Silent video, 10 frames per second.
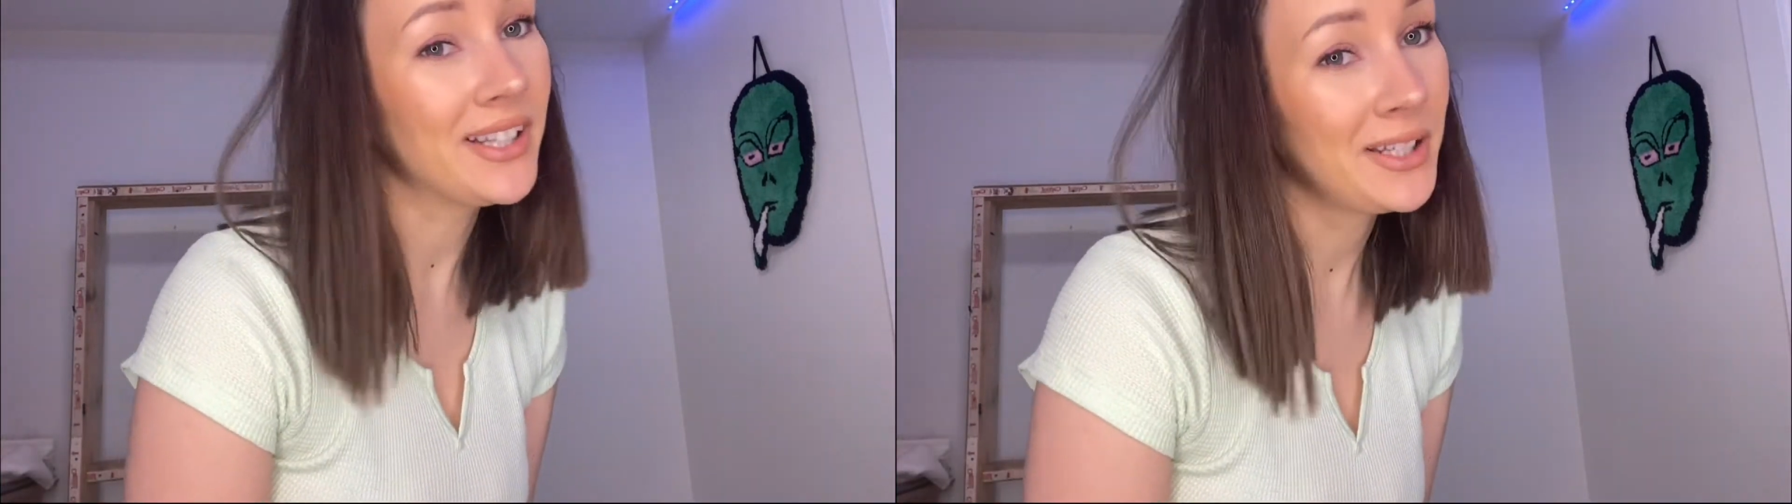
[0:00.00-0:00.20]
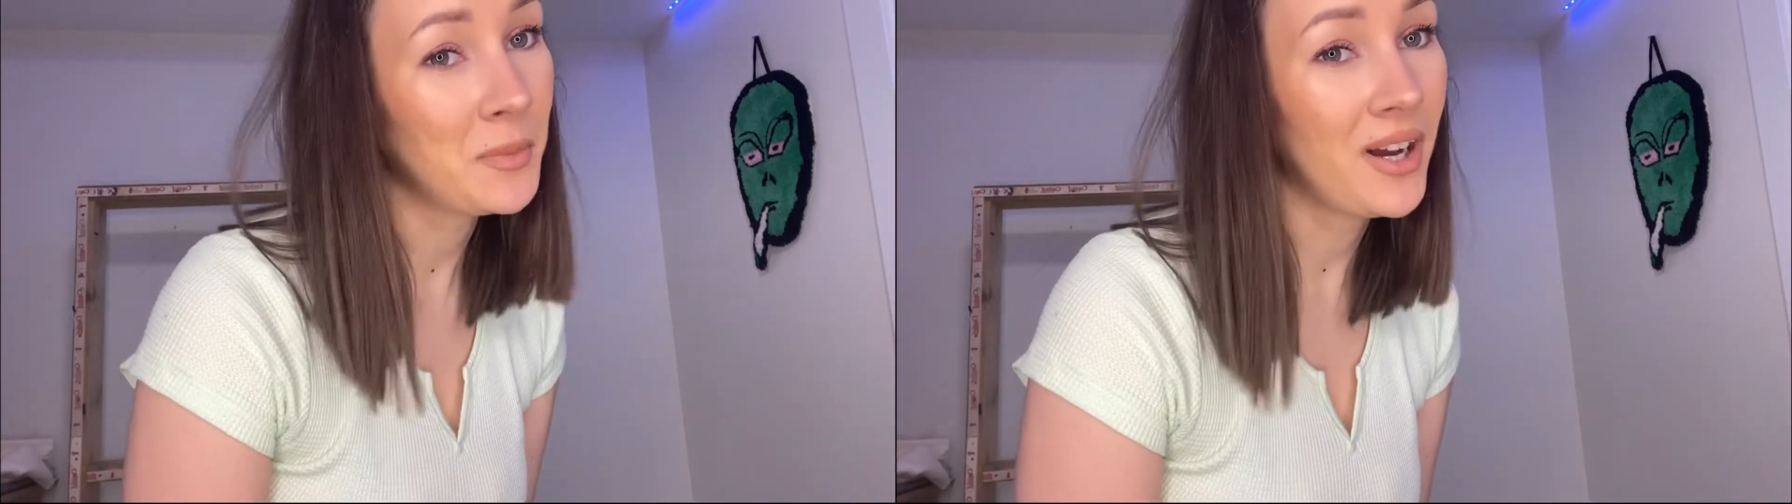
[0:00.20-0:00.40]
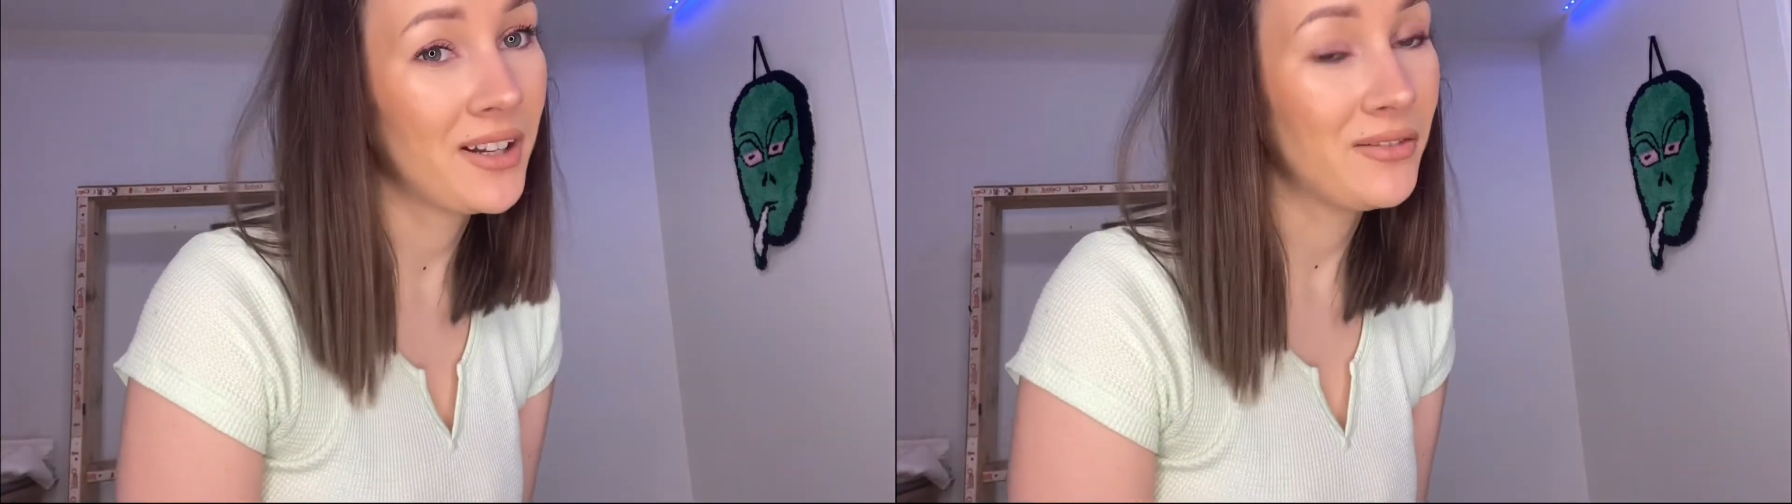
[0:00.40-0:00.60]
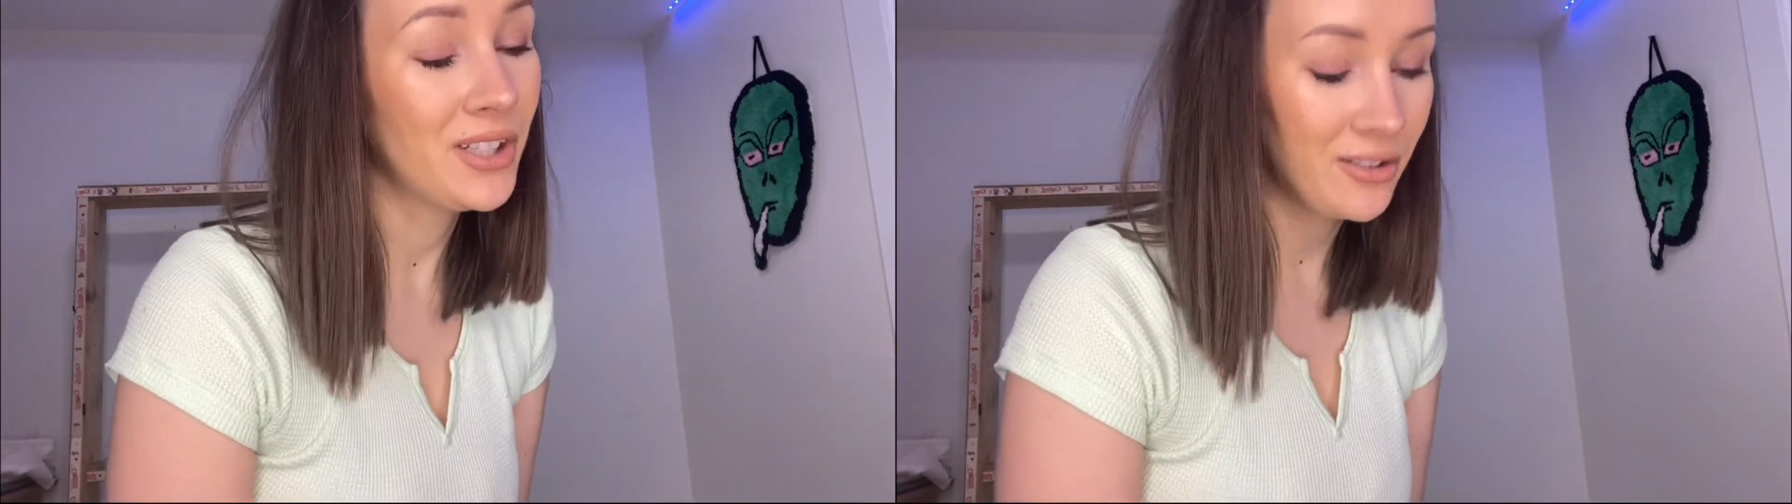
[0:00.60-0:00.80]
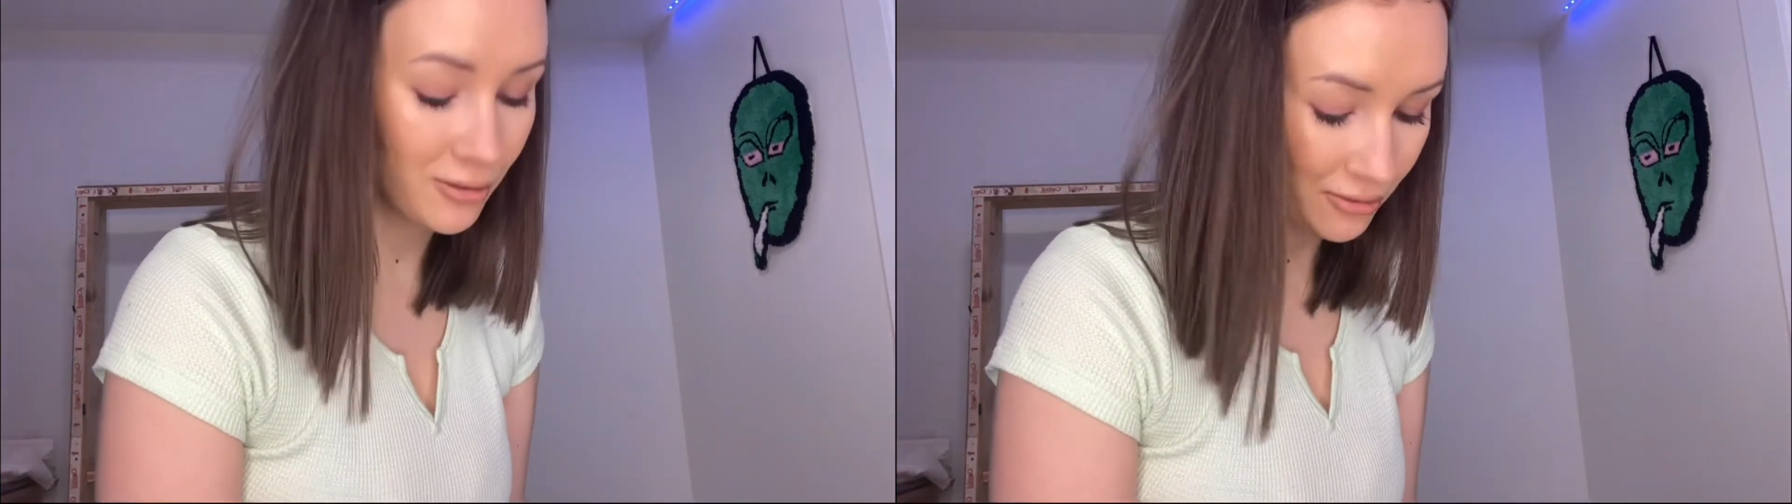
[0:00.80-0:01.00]
and I'm kind of
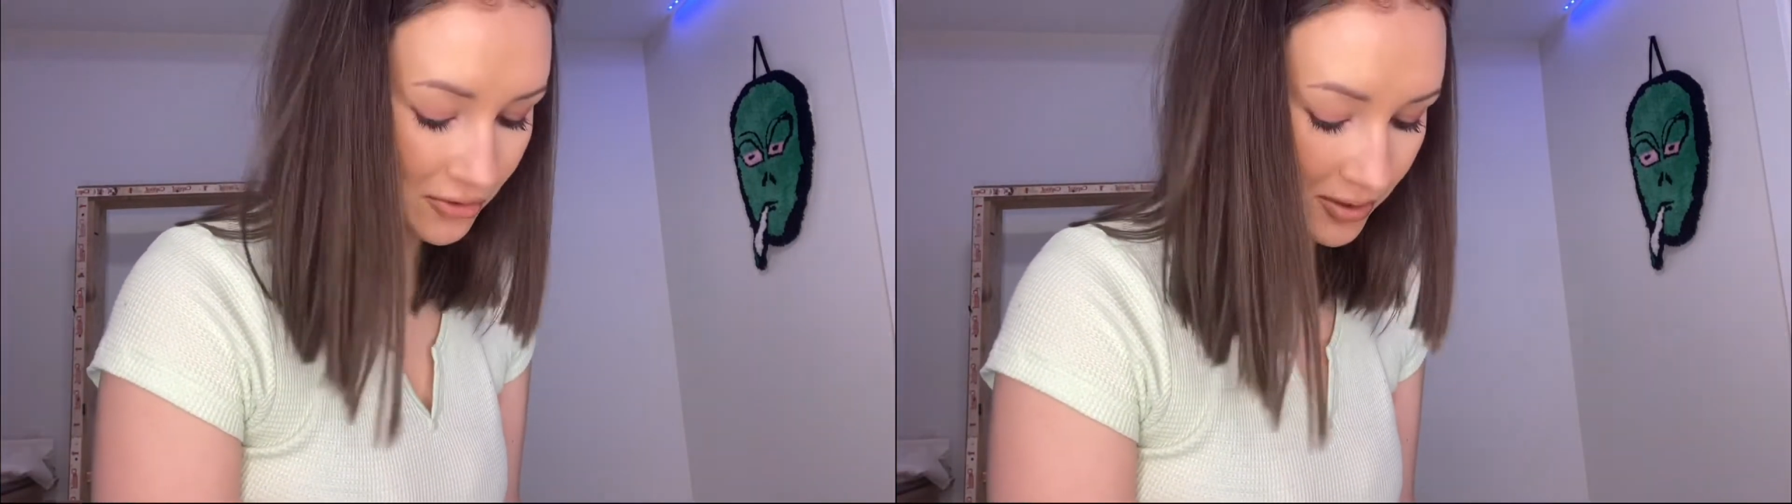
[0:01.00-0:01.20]
like all over